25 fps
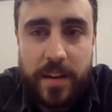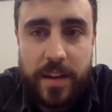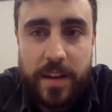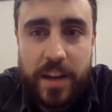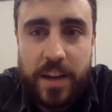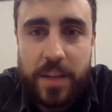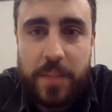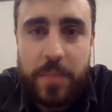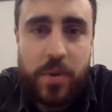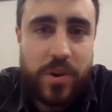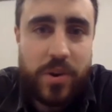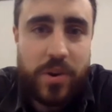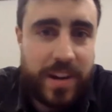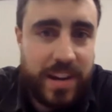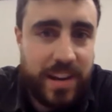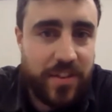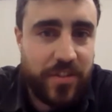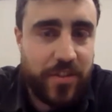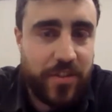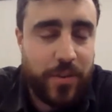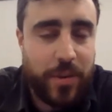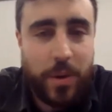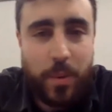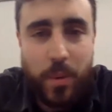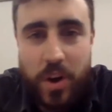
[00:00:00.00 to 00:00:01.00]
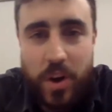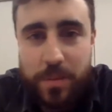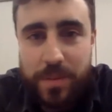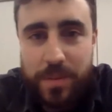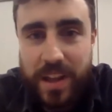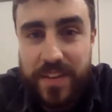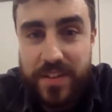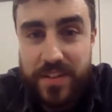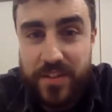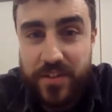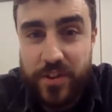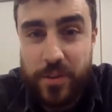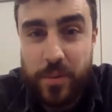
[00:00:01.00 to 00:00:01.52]
community issue and a
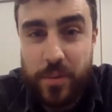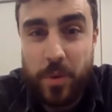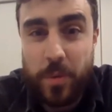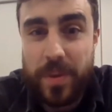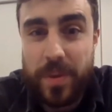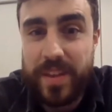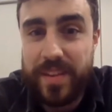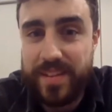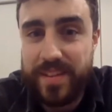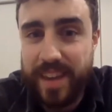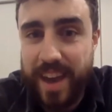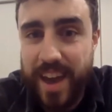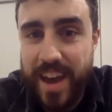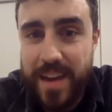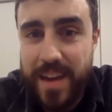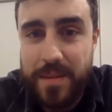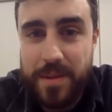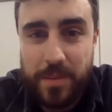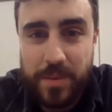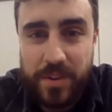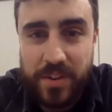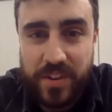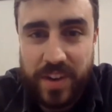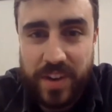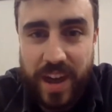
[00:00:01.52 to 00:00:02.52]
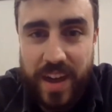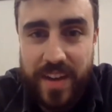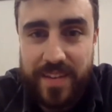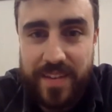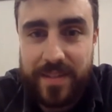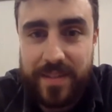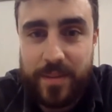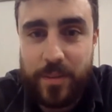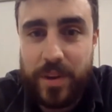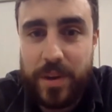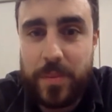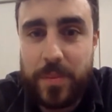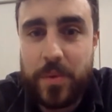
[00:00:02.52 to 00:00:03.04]
workplace issue will be the same, in which
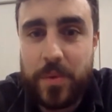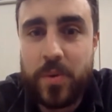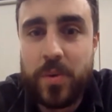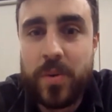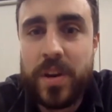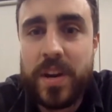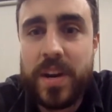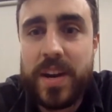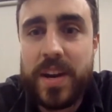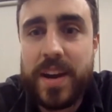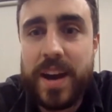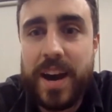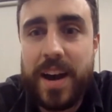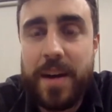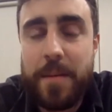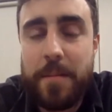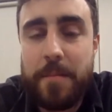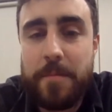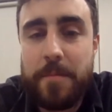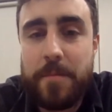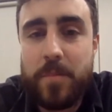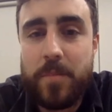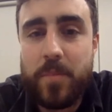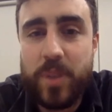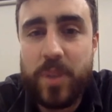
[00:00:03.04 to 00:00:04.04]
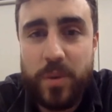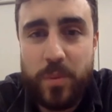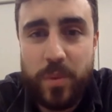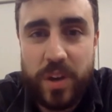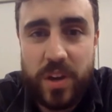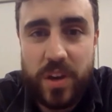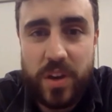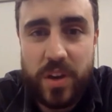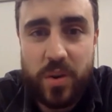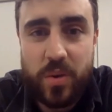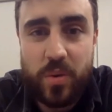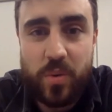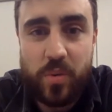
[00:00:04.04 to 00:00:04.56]
case we will
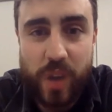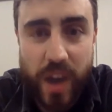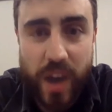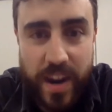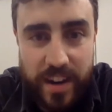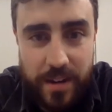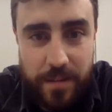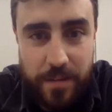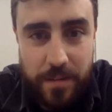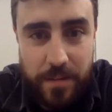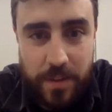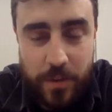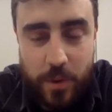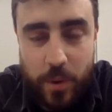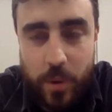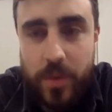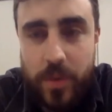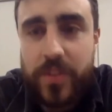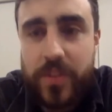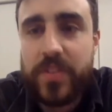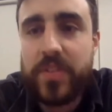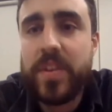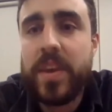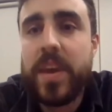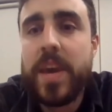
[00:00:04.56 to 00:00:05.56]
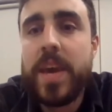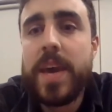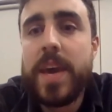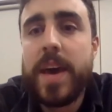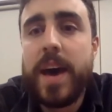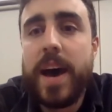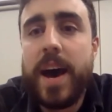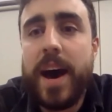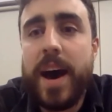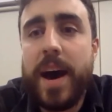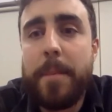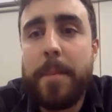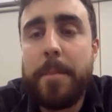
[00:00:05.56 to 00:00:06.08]
run it, of course,
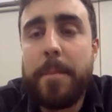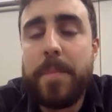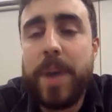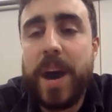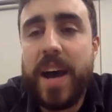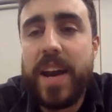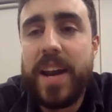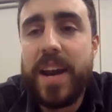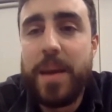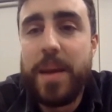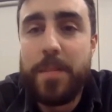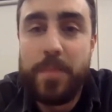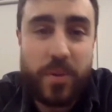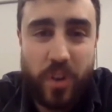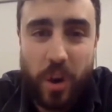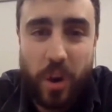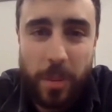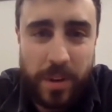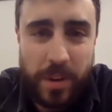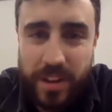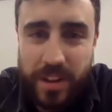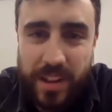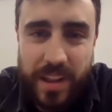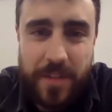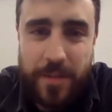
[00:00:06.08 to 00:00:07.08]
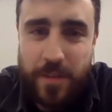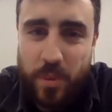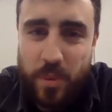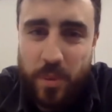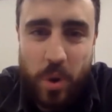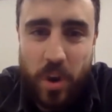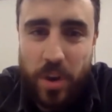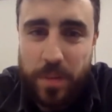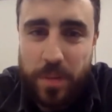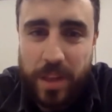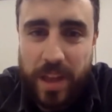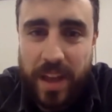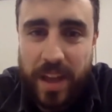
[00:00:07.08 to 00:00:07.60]
but predominantly for
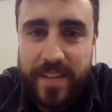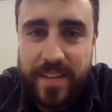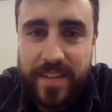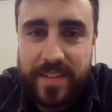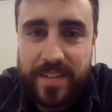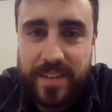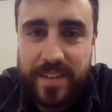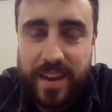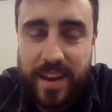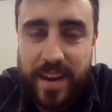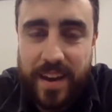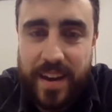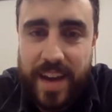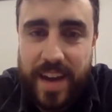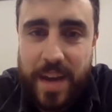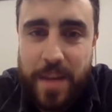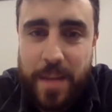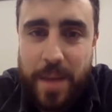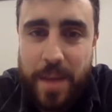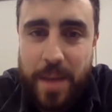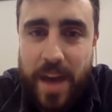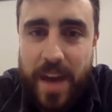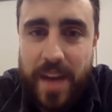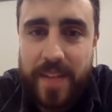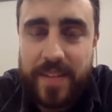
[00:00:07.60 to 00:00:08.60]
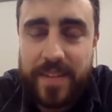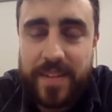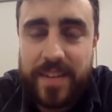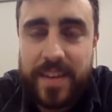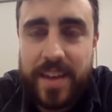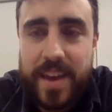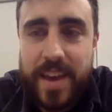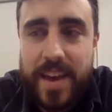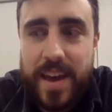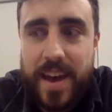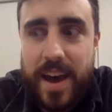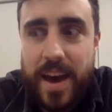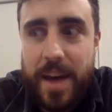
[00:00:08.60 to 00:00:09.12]
workplace campaigns.
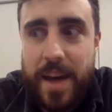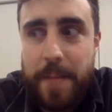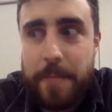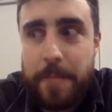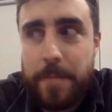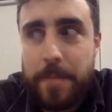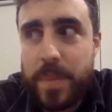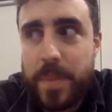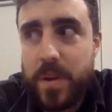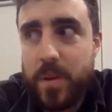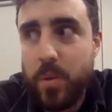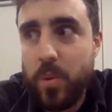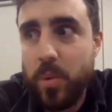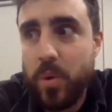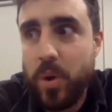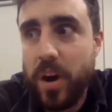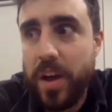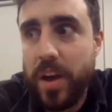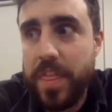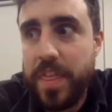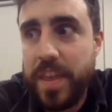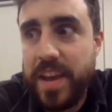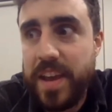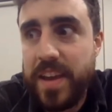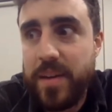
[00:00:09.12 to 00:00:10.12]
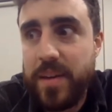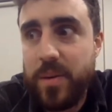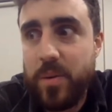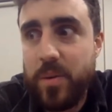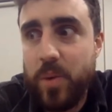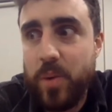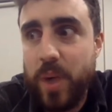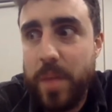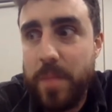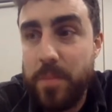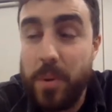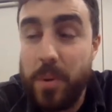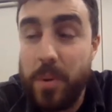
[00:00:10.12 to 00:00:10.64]
I think
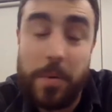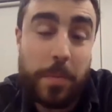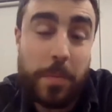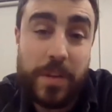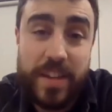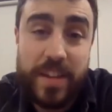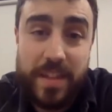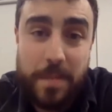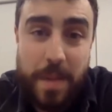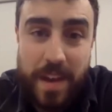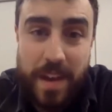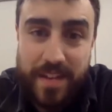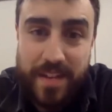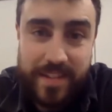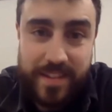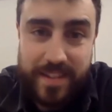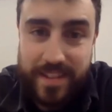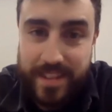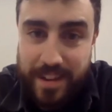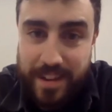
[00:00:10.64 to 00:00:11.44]
we're probably the best